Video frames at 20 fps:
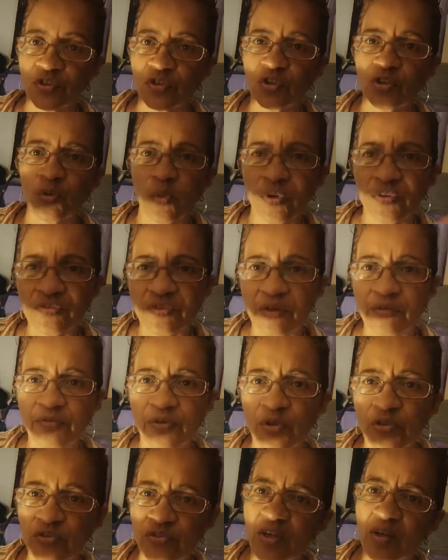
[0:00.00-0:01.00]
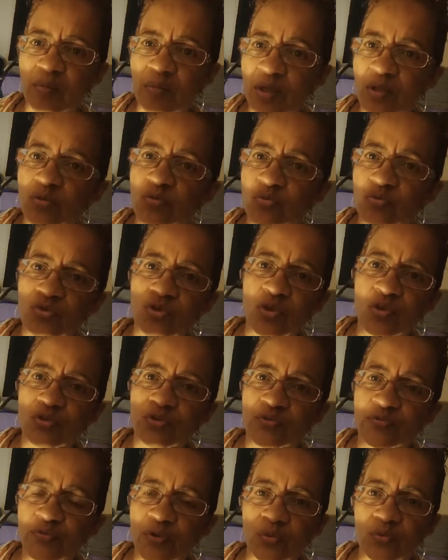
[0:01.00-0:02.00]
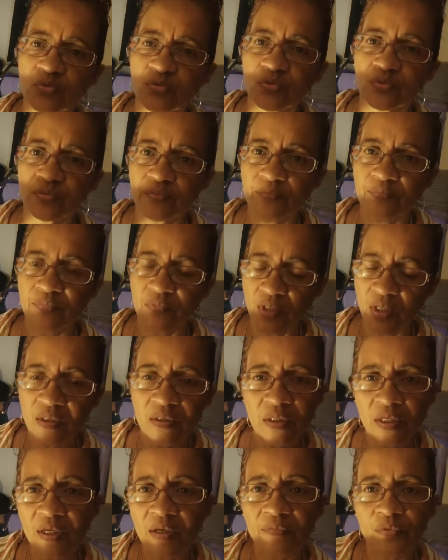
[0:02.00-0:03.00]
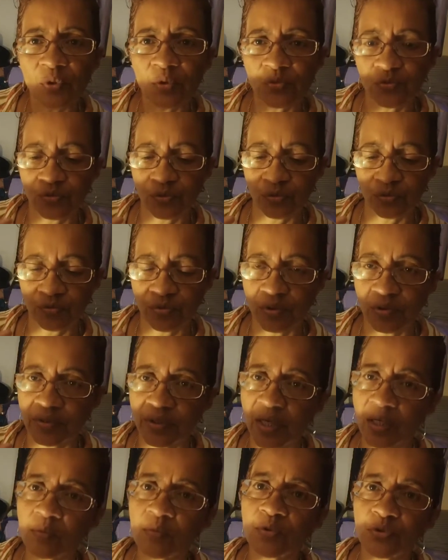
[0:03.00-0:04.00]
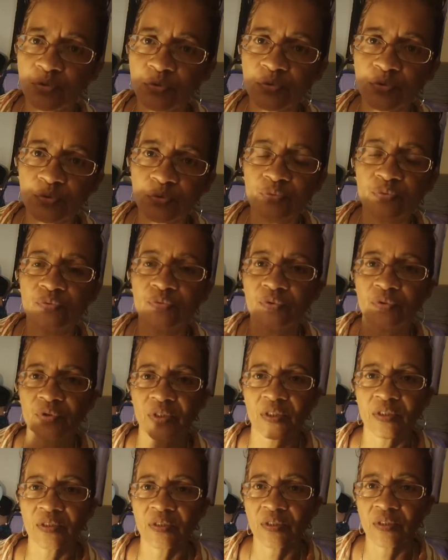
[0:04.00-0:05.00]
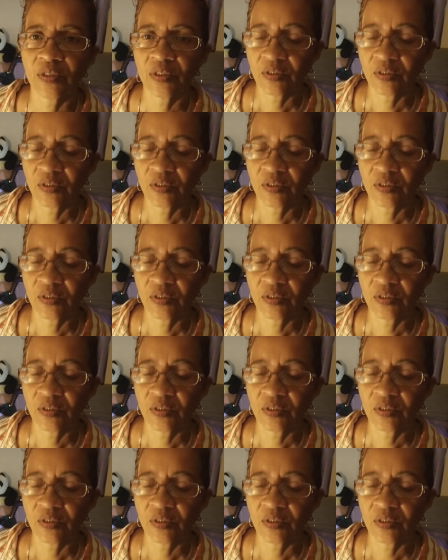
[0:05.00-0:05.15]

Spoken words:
You know, the ones that first came out to charge your phones, yeah, they have those, so that will do too, okay?